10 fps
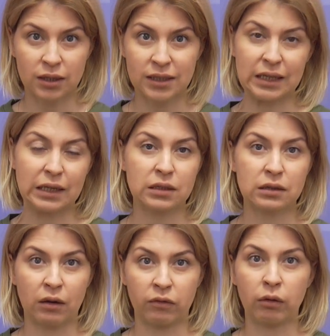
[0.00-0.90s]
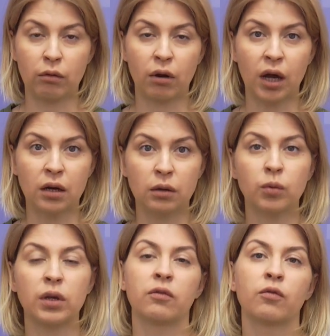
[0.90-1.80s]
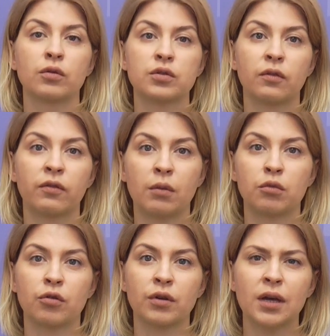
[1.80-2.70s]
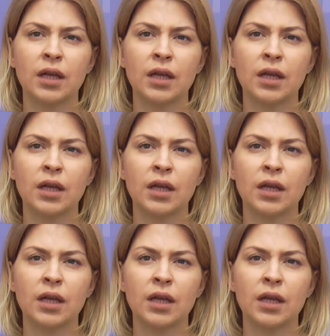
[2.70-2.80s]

cities of Ukraine on 24th of February.